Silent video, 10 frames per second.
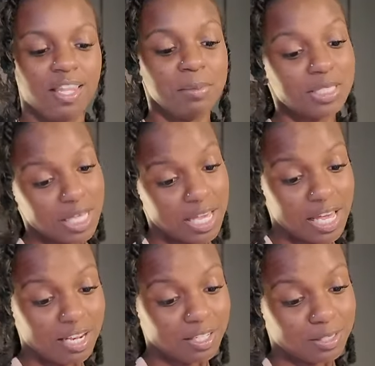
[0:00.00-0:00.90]
Let me tell
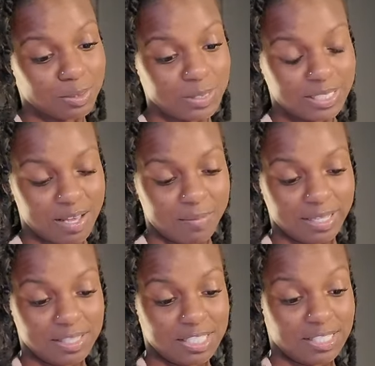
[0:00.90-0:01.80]
y'all a little story time
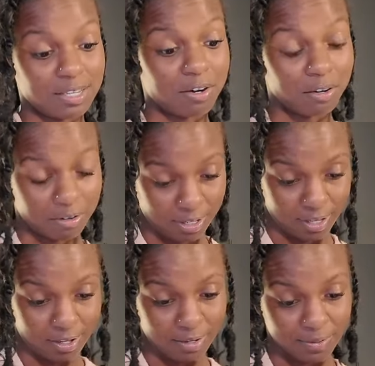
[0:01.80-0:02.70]
about this song,
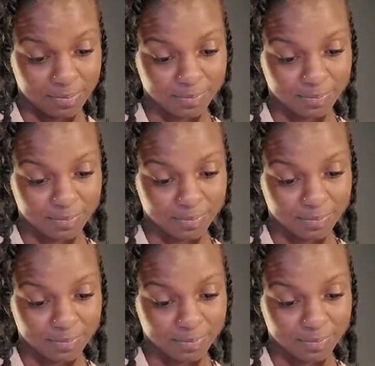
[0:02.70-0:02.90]
y'all.